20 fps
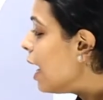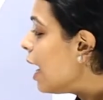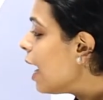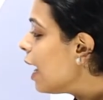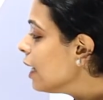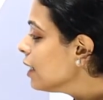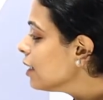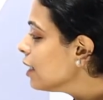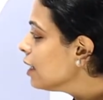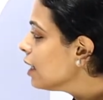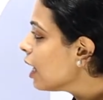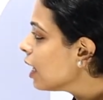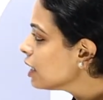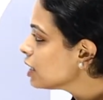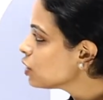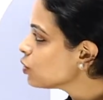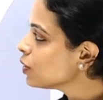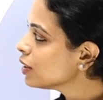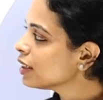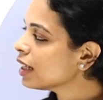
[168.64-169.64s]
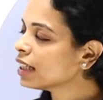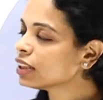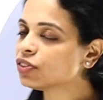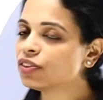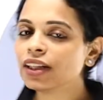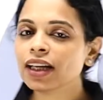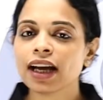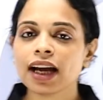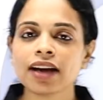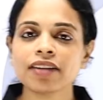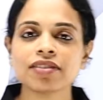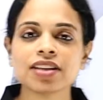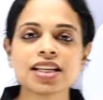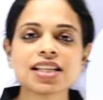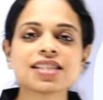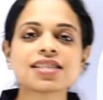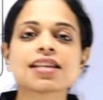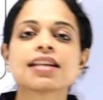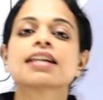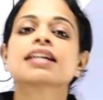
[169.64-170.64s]
And the last one that we have
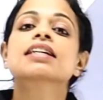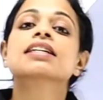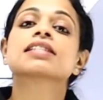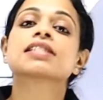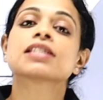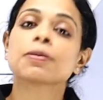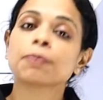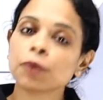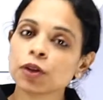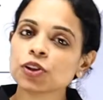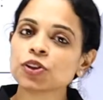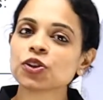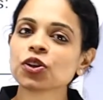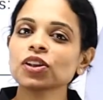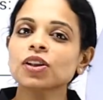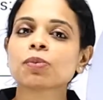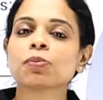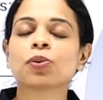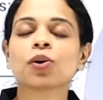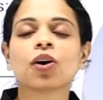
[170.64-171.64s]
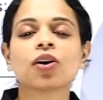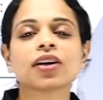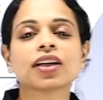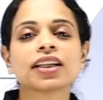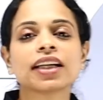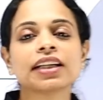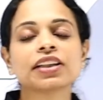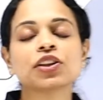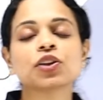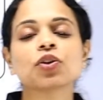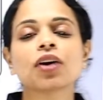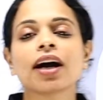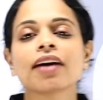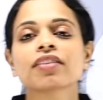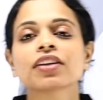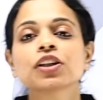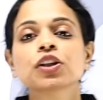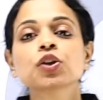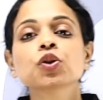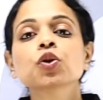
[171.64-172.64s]
is, suppose you're a blogger and you have
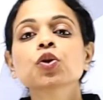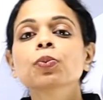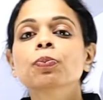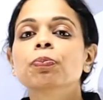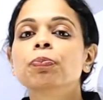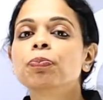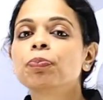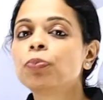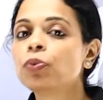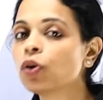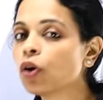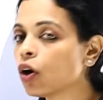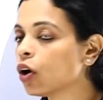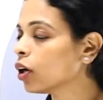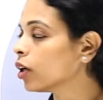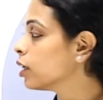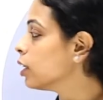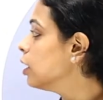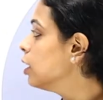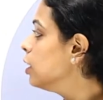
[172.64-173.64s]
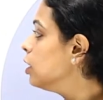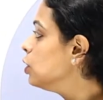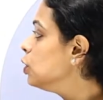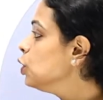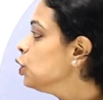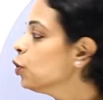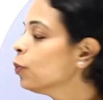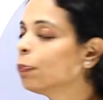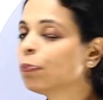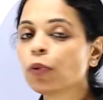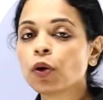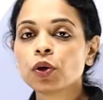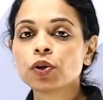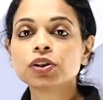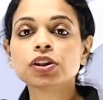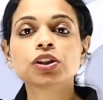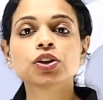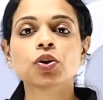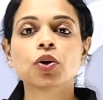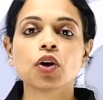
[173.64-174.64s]
a new blog, new
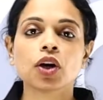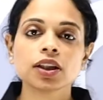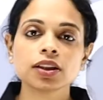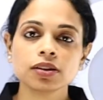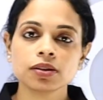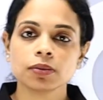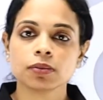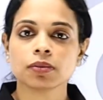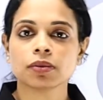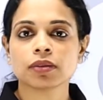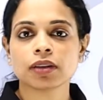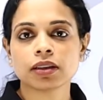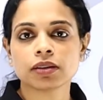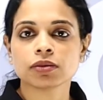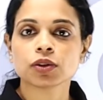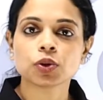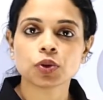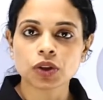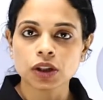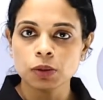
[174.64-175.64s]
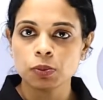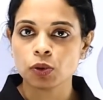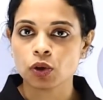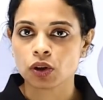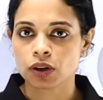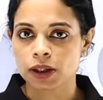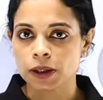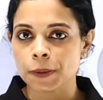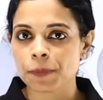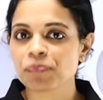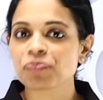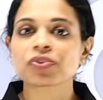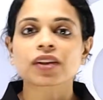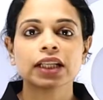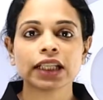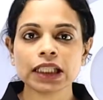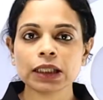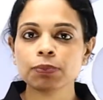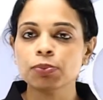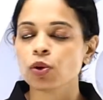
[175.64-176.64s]
post on Google Blogger,
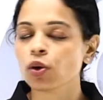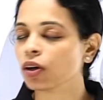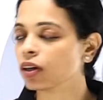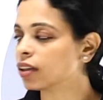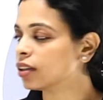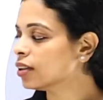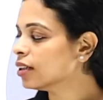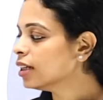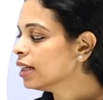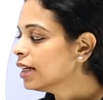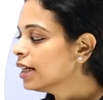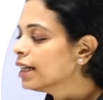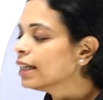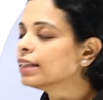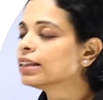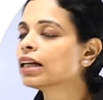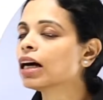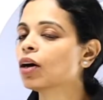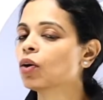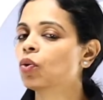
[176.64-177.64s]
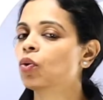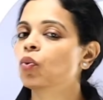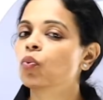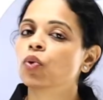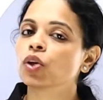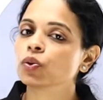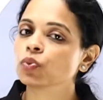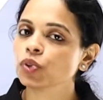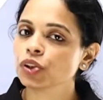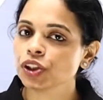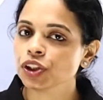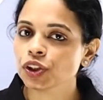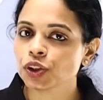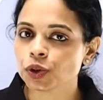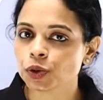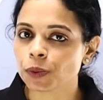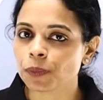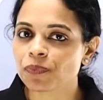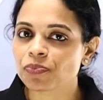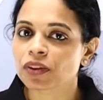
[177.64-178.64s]
eBlogger. Now, what would you
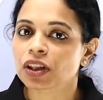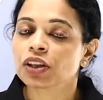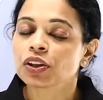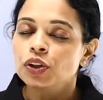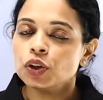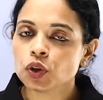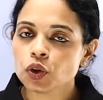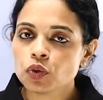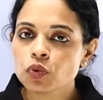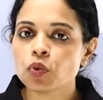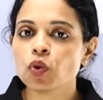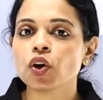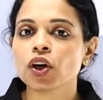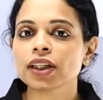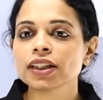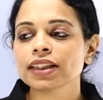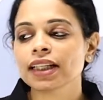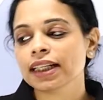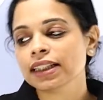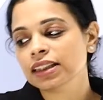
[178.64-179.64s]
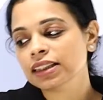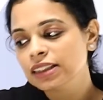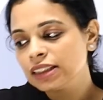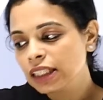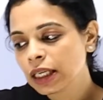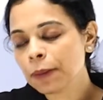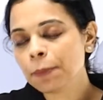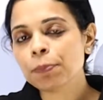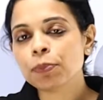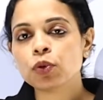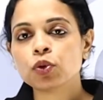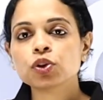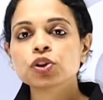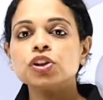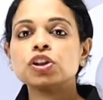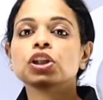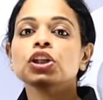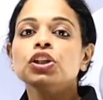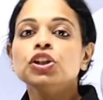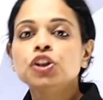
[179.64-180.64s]
do? You want that the same
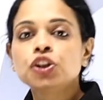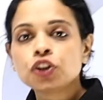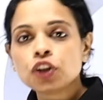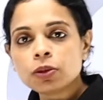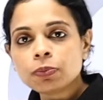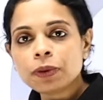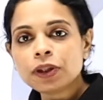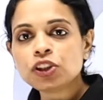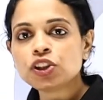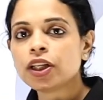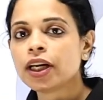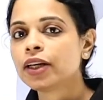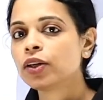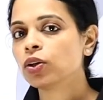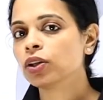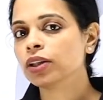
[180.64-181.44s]
post should be shared